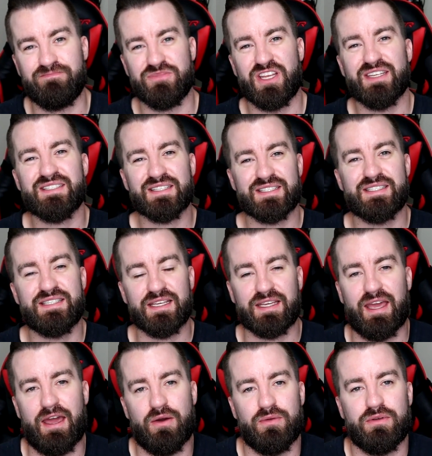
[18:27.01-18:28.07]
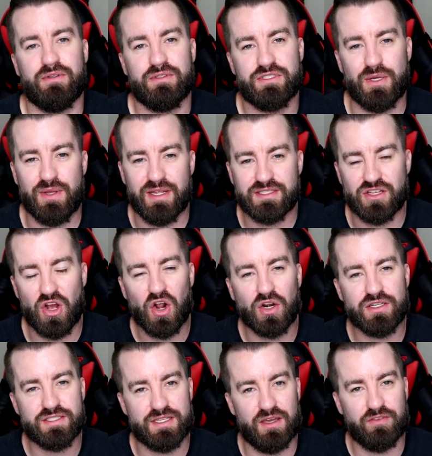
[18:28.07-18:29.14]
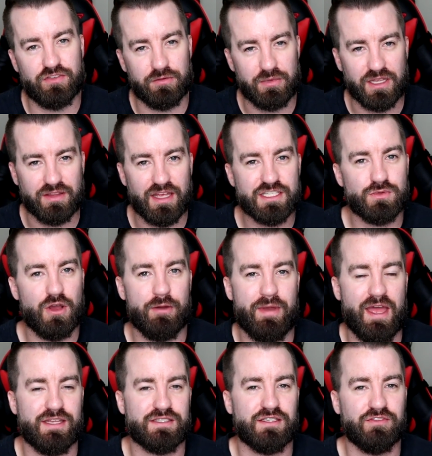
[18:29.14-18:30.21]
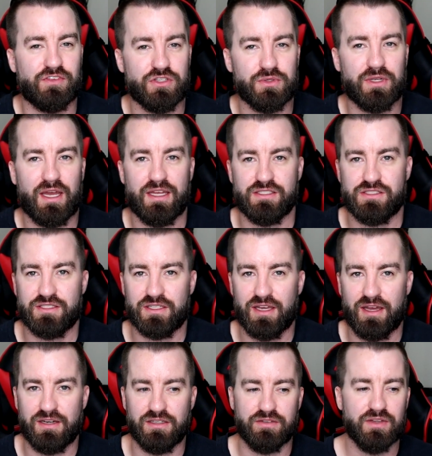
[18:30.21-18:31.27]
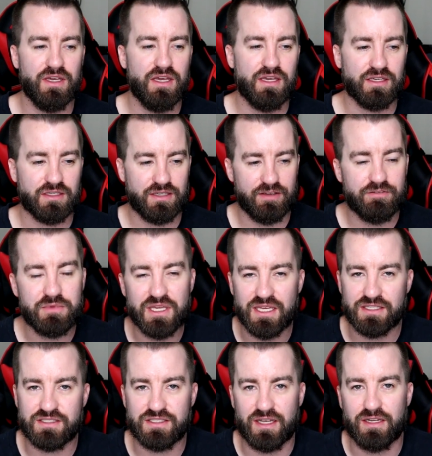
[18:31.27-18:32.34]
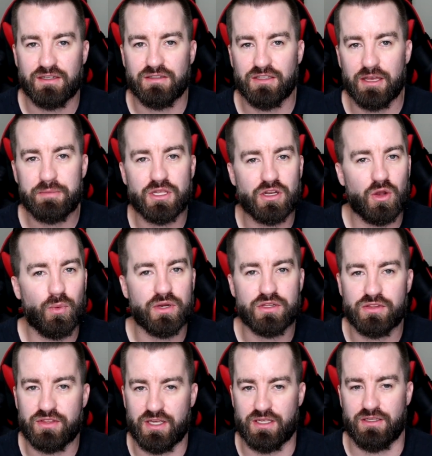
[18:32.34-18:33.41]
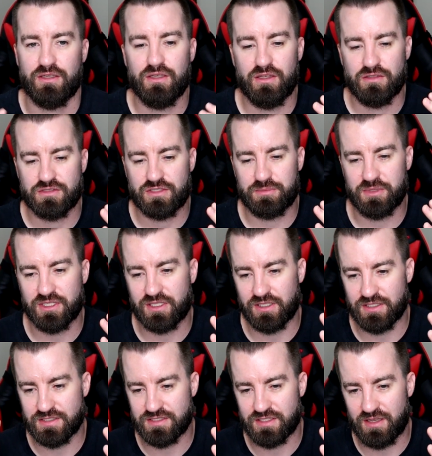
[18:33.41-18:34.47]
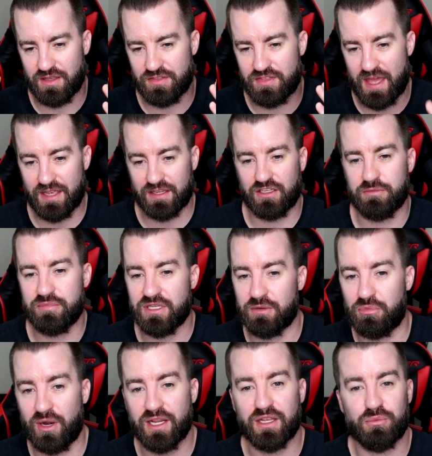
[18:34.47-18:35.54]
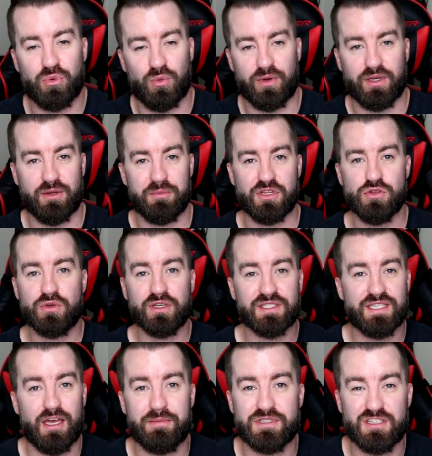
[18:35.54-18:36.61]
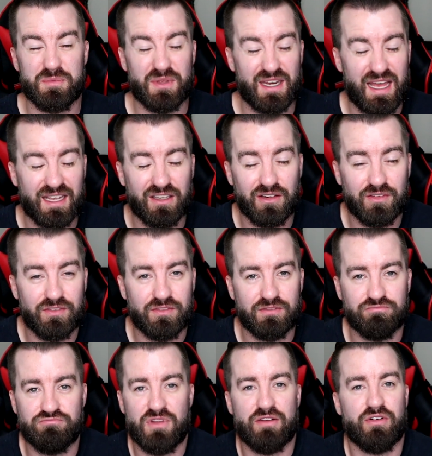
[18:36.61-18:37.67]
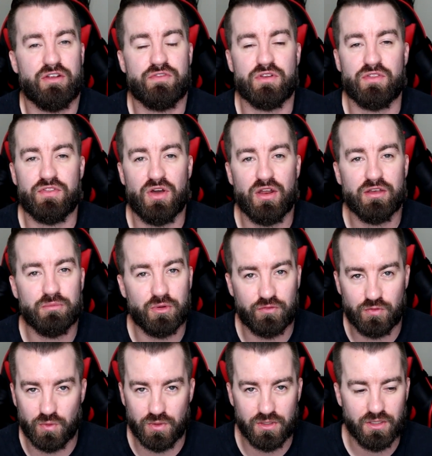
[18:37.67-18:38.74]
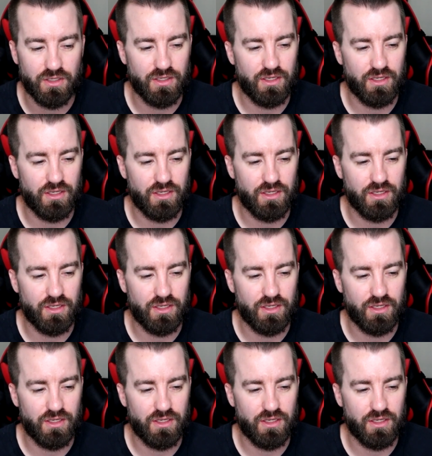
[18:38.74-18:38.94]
doesn't stick out. So it's a hard sell for me. That's why I'm asking for you guys to kind of give me insight. Let me know what you think, because that could be a breaking point. I mean, you could tell me something I could have never even thought of before,